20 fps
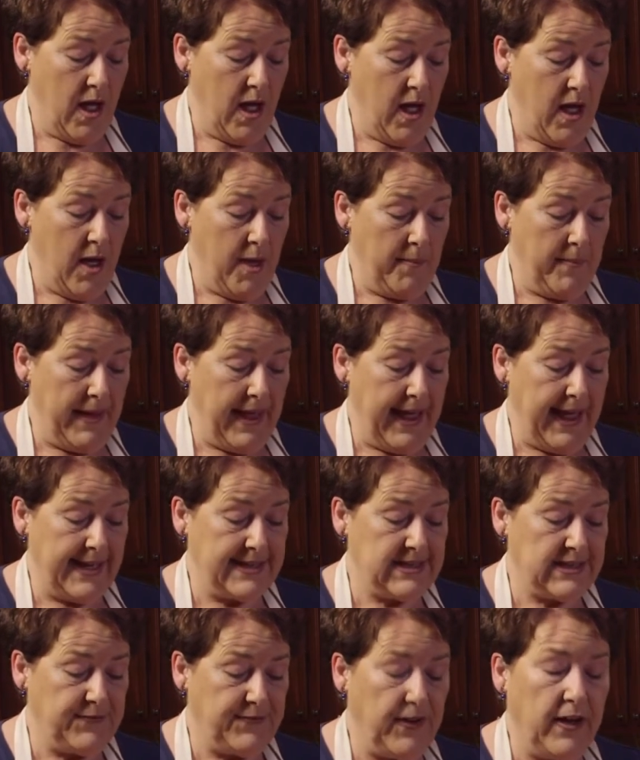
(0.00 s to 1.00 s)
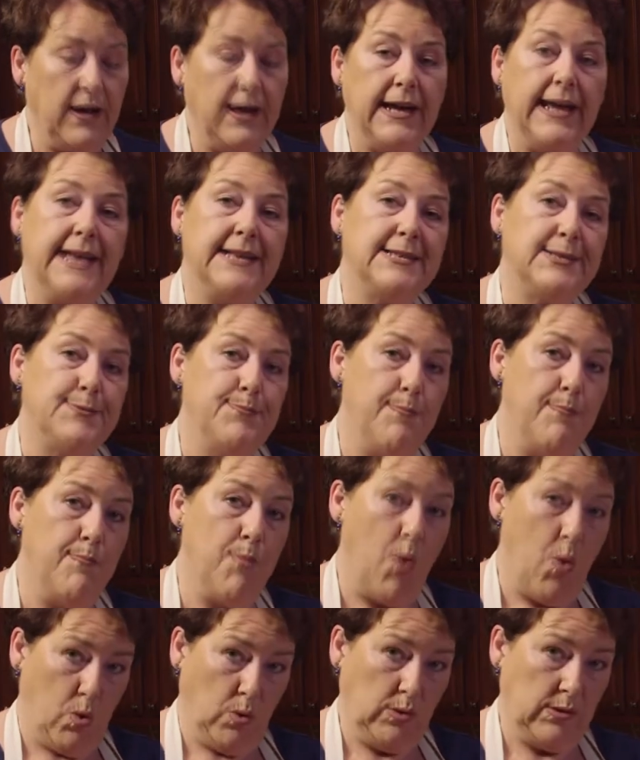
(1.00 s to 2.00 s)
as far as
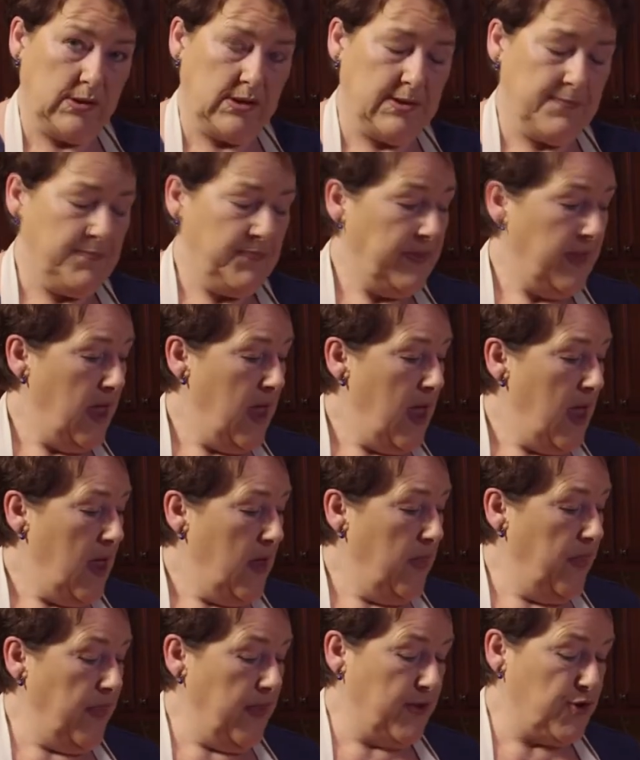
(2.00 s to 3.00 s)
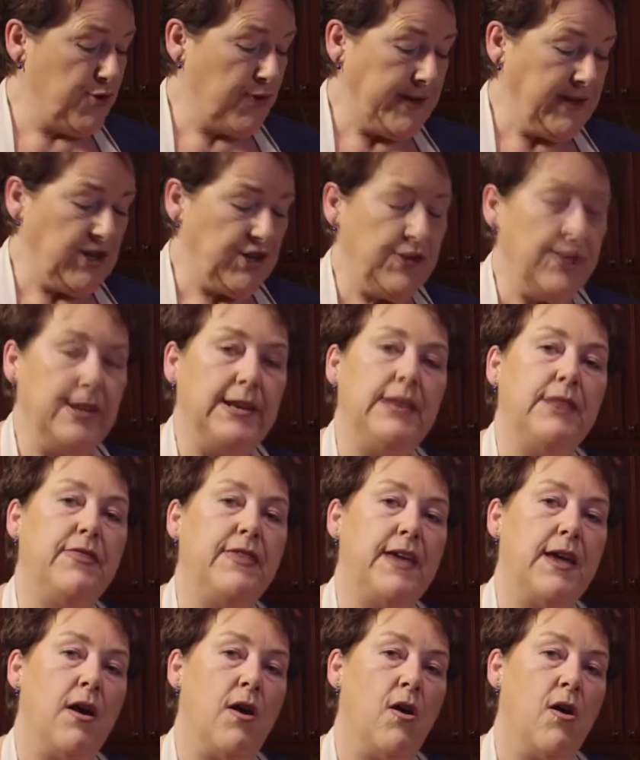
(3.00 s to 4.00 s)
molds, traditionally
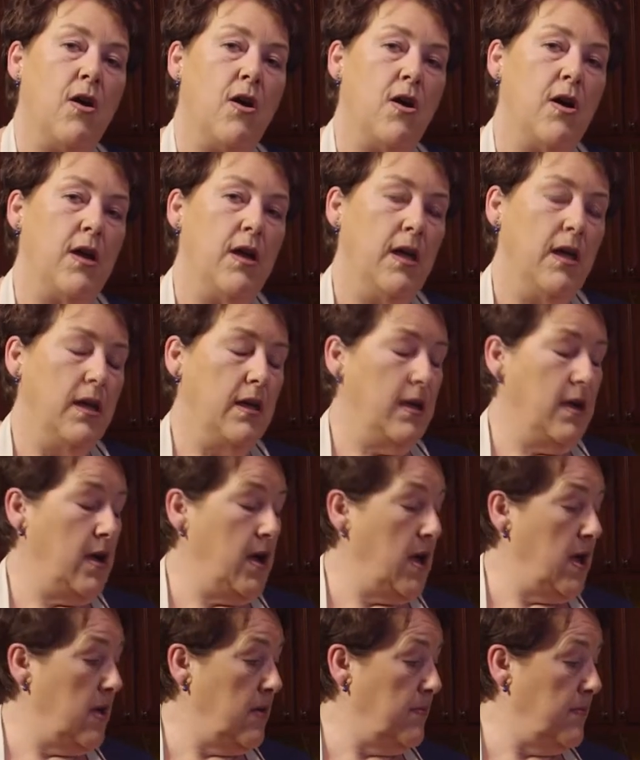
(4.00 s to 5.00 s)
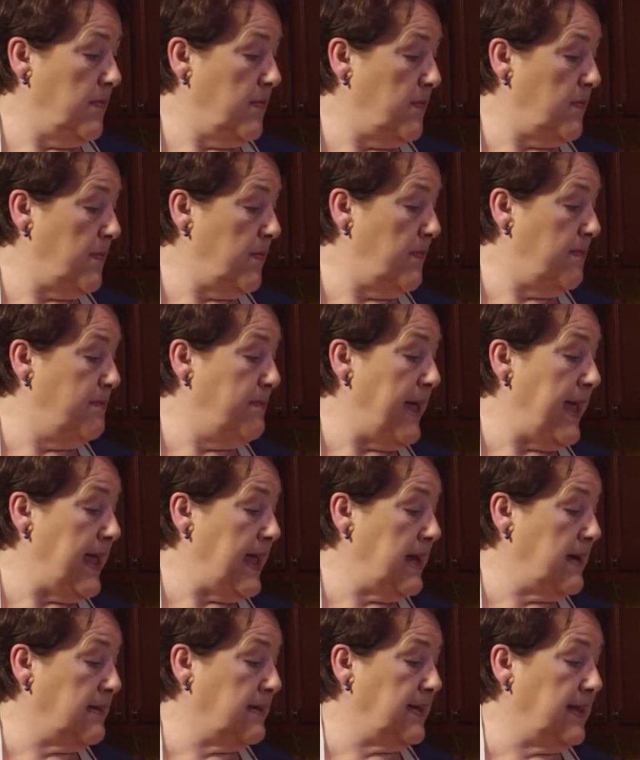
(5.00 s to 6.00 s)
they are
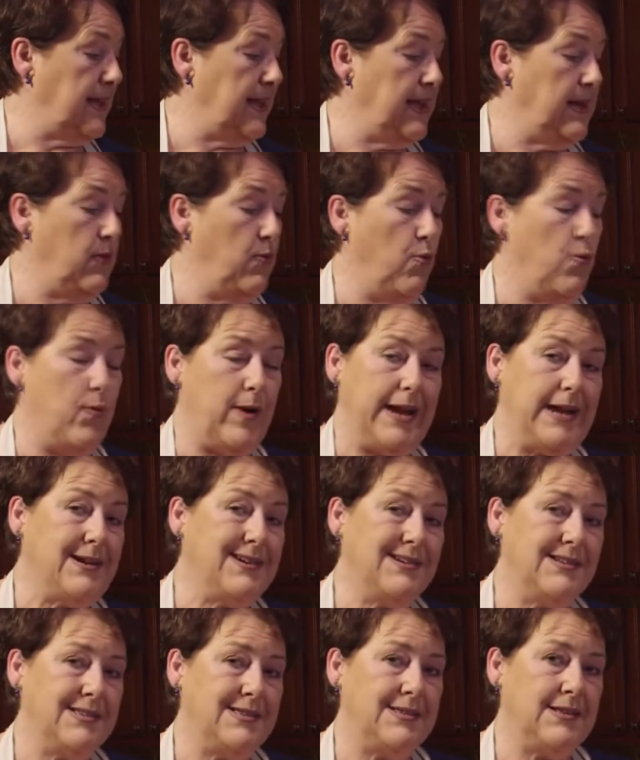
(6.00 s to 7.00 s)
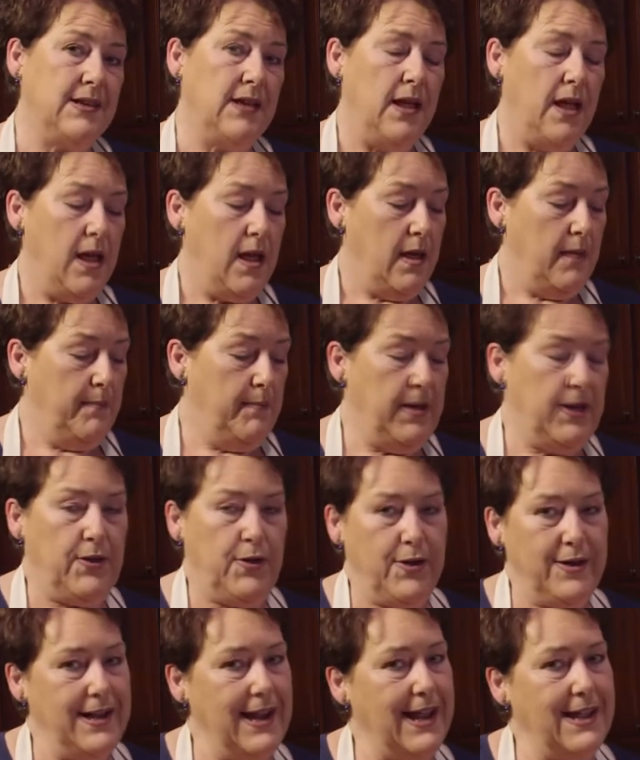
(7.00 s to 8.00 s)
baked in rings, but
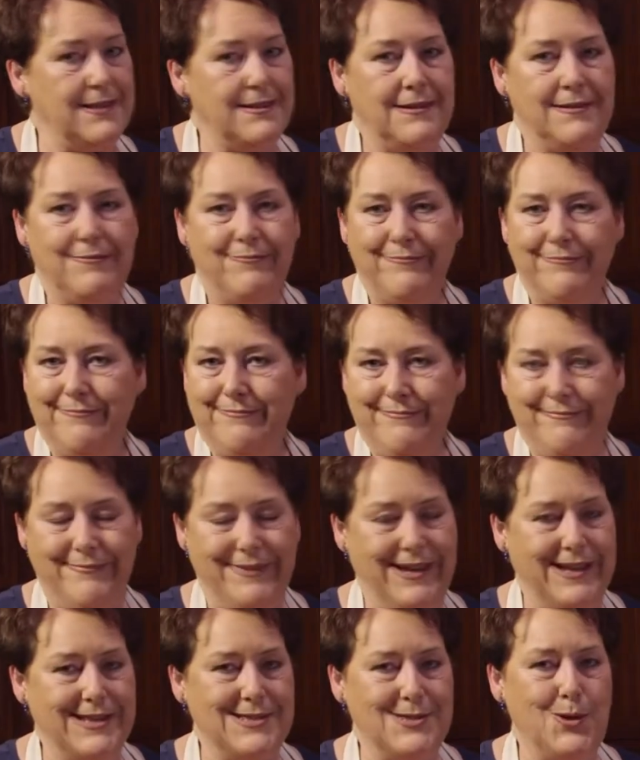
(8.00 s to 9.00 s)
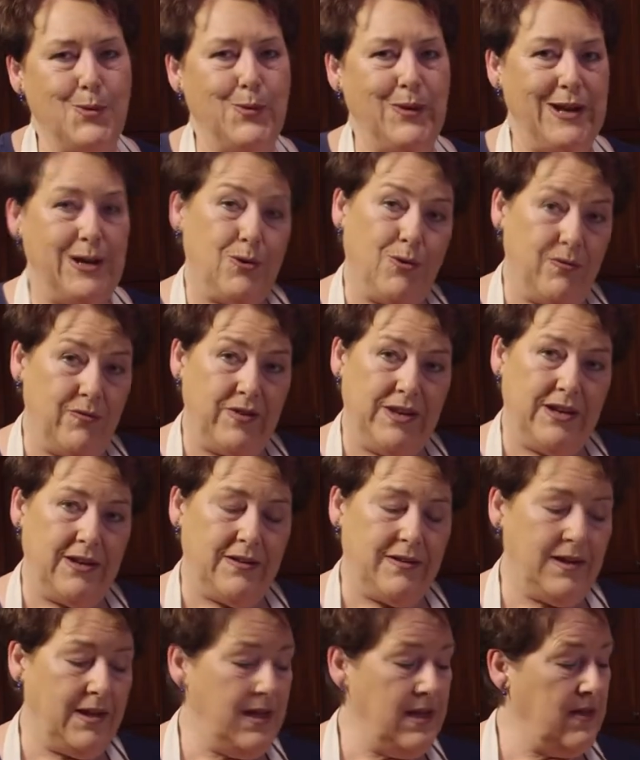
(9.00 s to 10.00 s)
again, it's not really
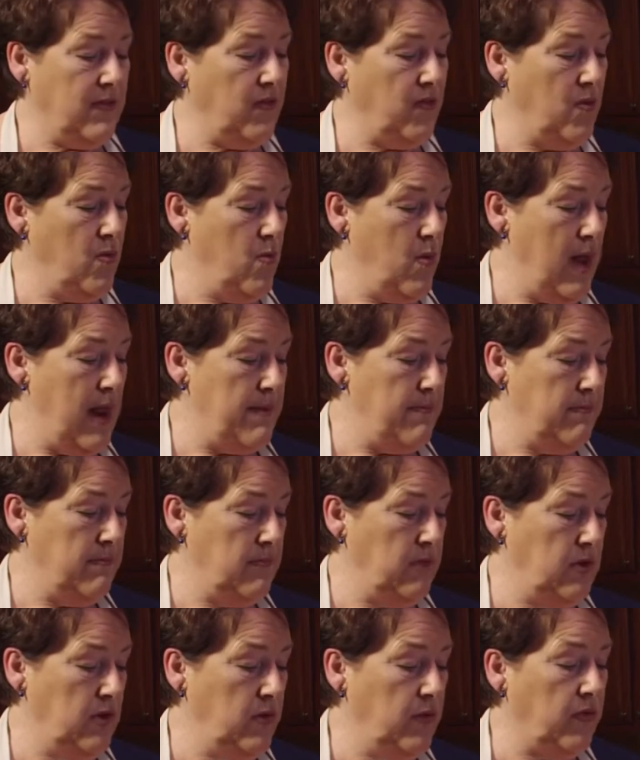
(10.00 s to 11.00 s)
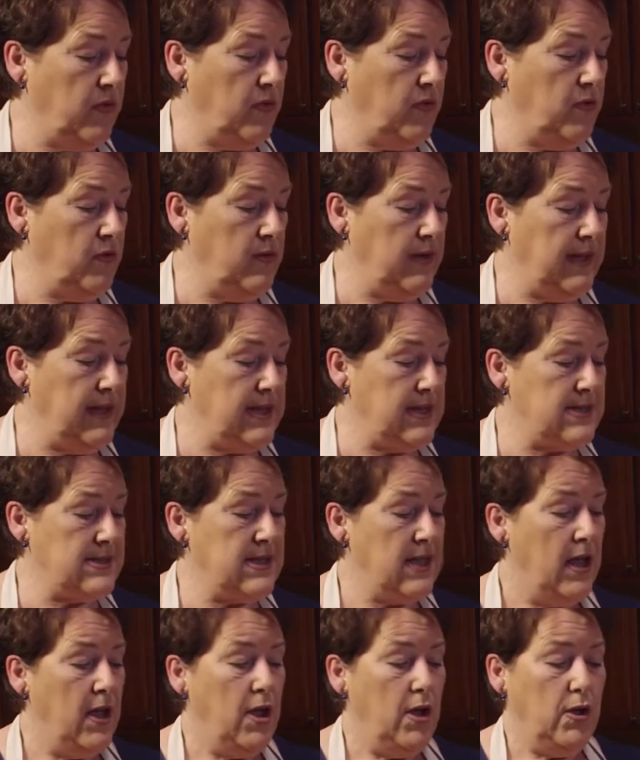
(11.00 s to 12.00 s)
convenient here. So what I'm used to is
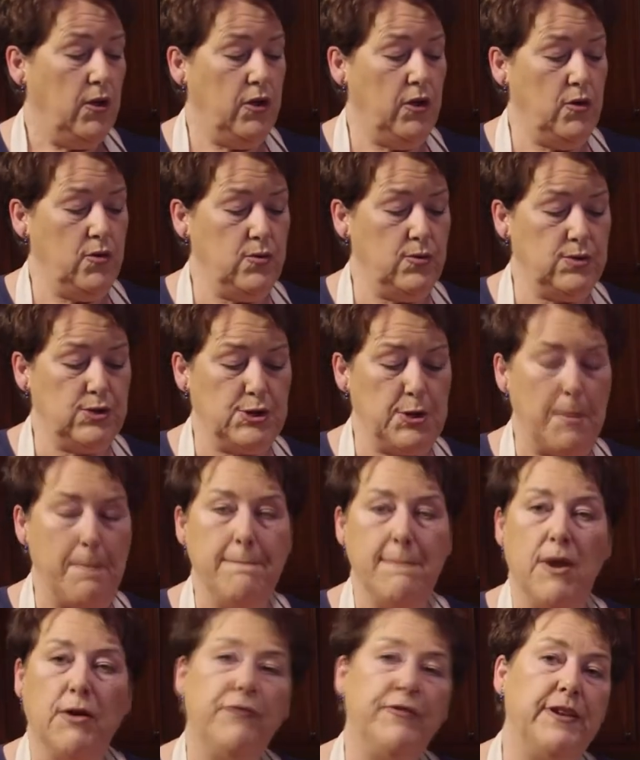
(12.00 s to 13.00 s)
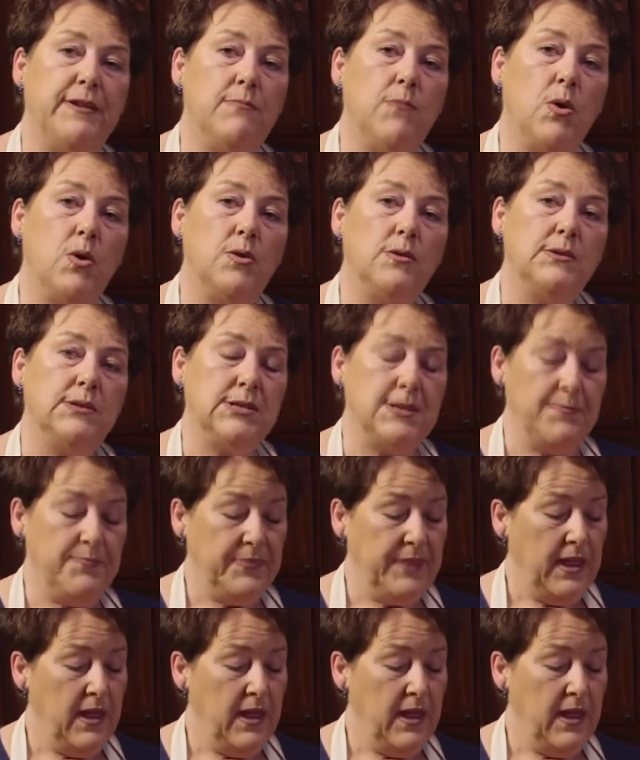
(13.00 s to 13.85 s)
use muffin molds.